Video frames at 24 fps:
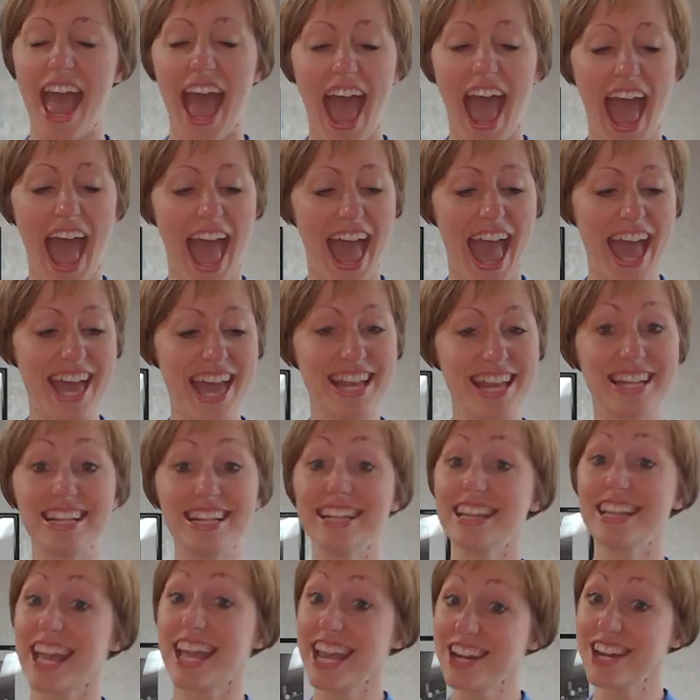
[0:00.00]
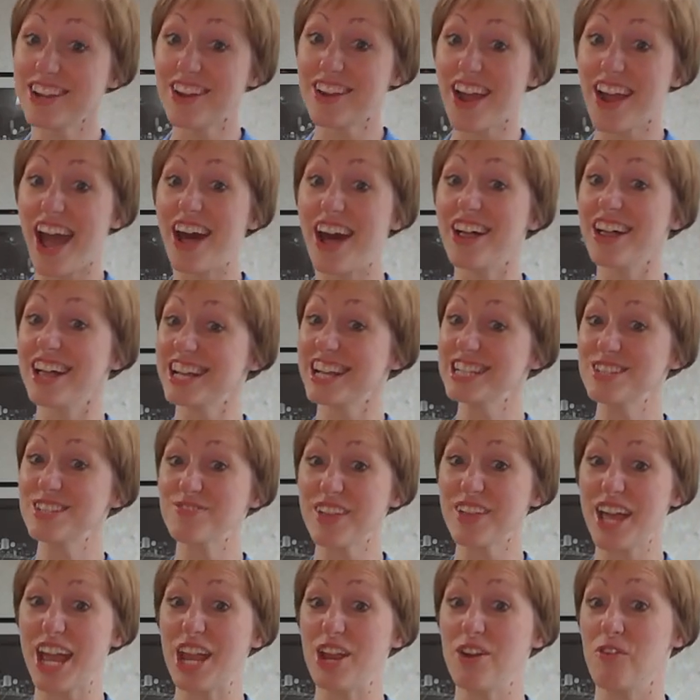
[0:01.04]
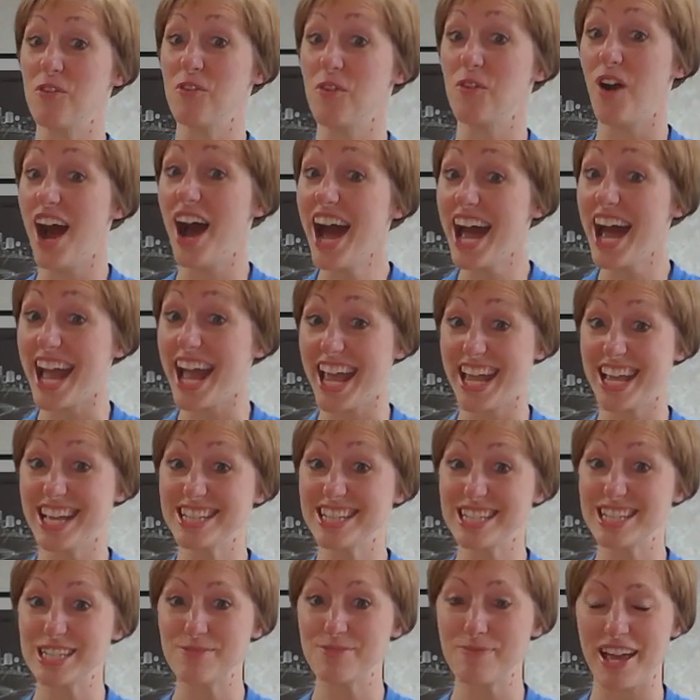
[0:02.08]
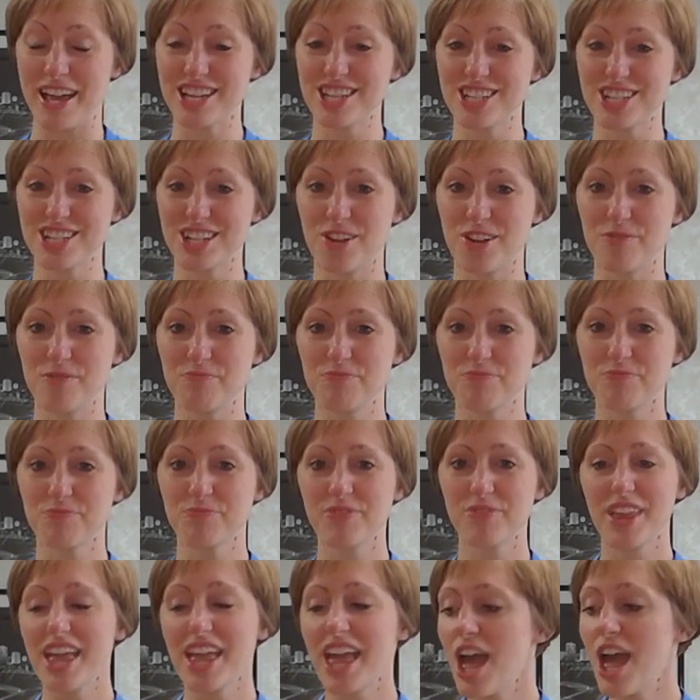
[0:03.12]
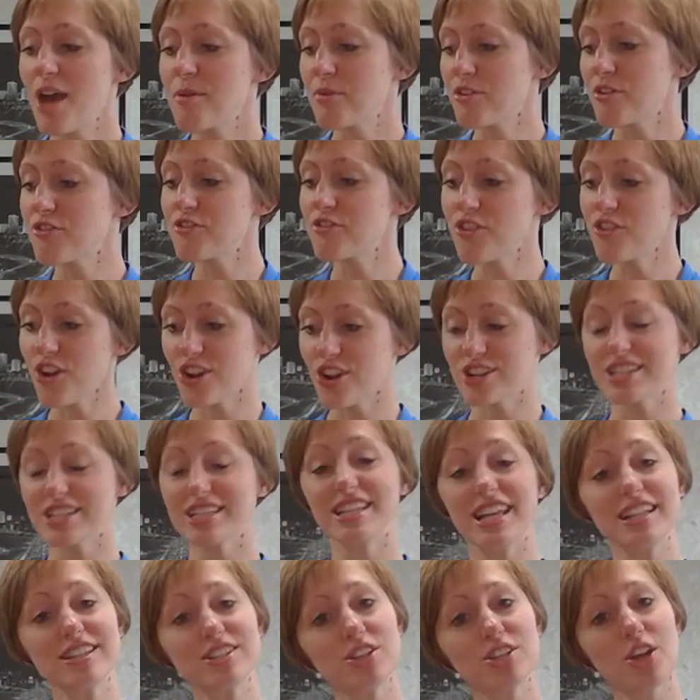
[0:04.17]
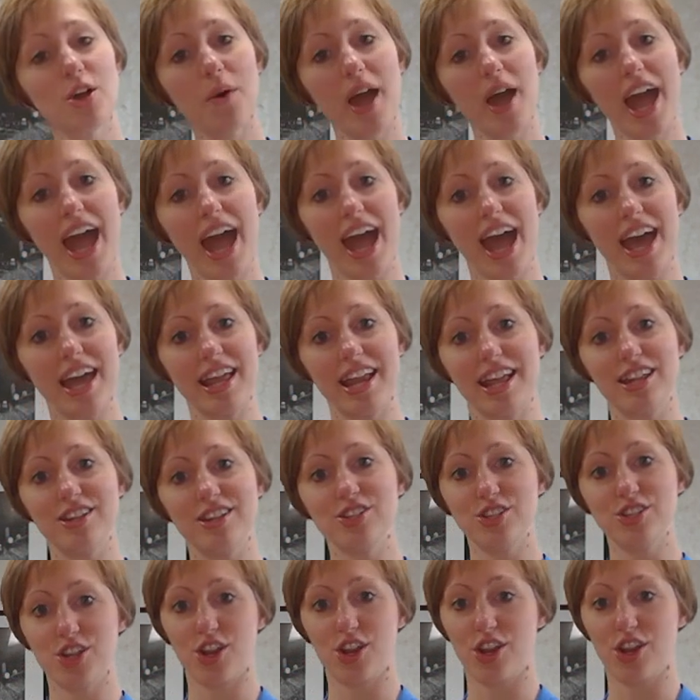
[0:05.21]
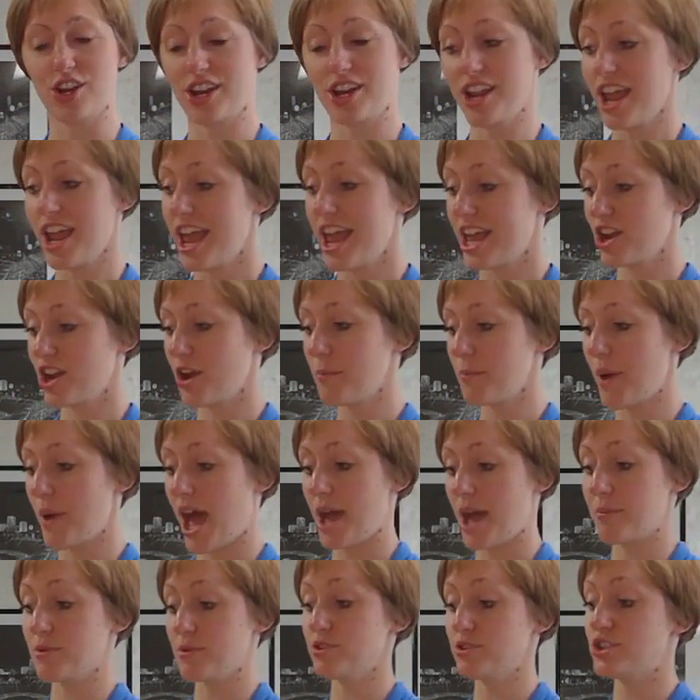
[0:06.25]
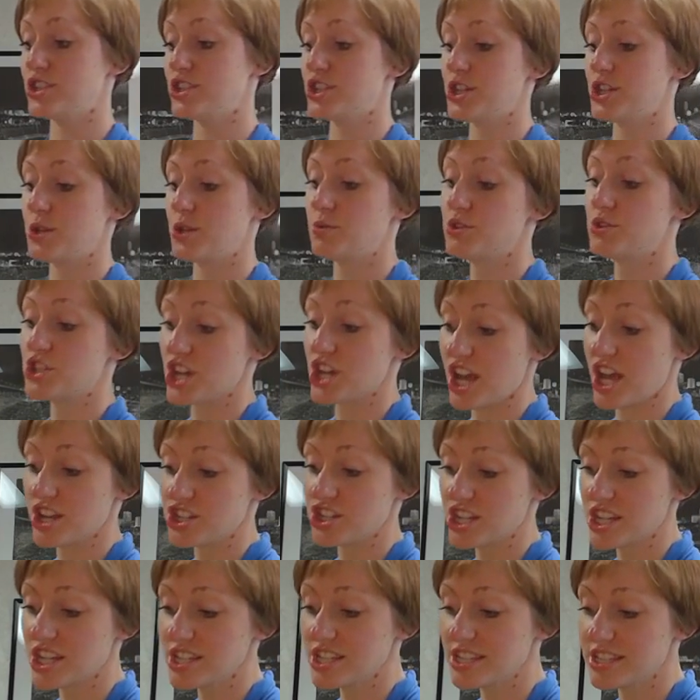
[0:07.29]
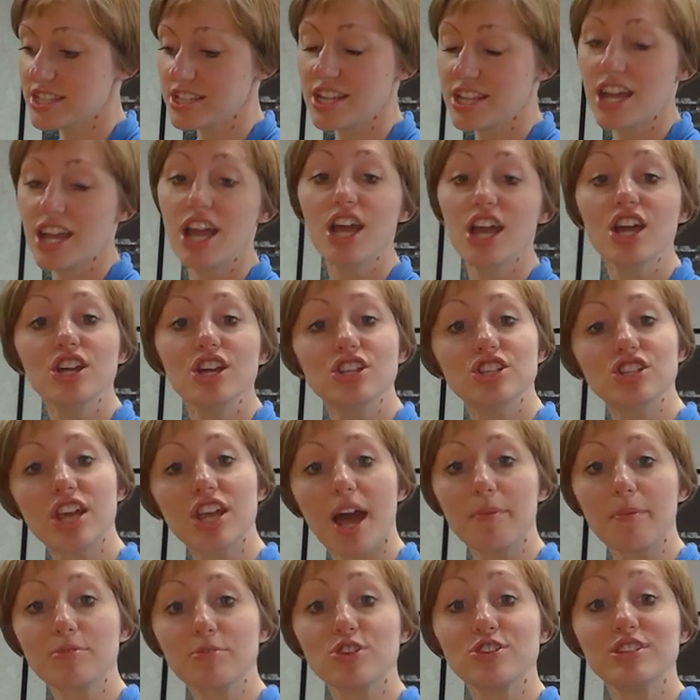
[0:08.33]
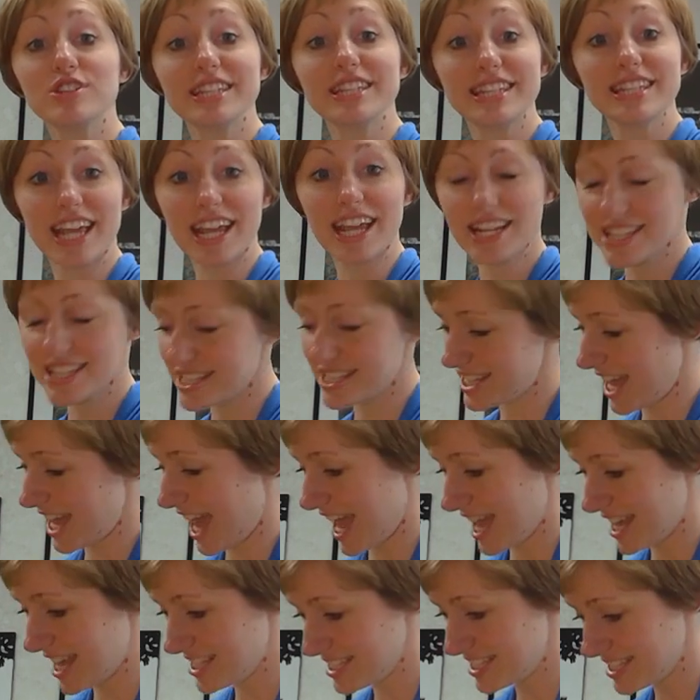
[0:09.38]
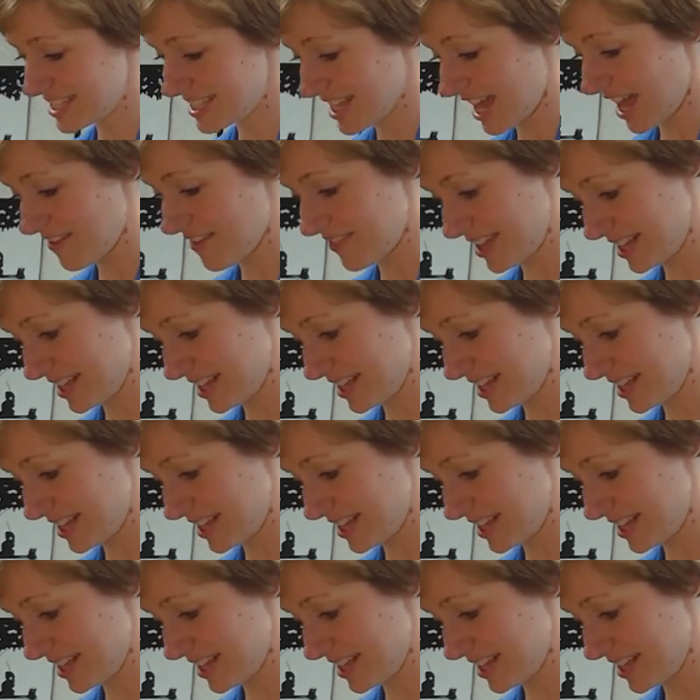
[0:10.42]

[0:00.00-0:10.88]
And later I'll explain why it's special. But first, let's go ahead and turn in our Bibles to Judges chapter 6 and 7.